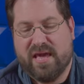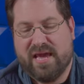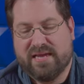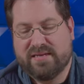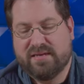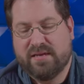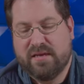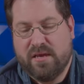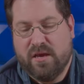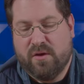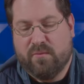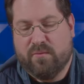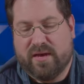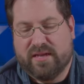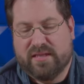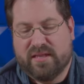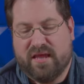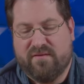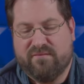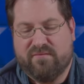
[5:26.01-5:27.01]
And what
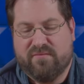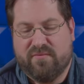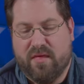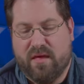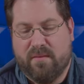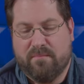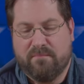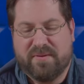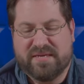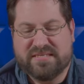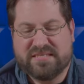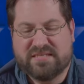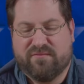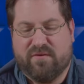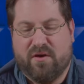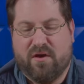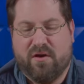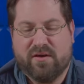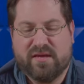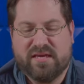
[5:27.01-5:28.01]
I love best of
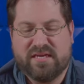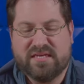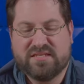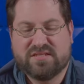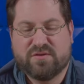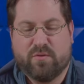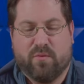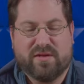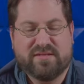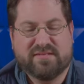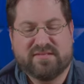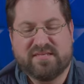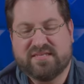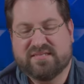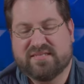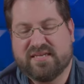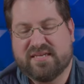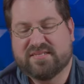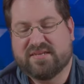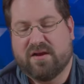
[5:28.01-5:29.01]
all is once
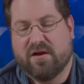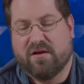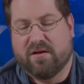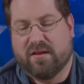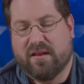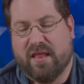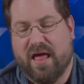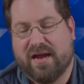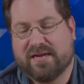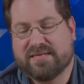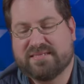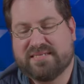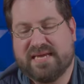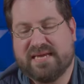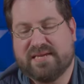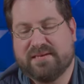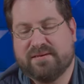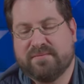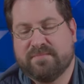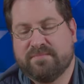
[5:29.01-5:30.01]
these things are locked
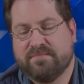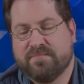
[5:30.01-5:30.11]
in,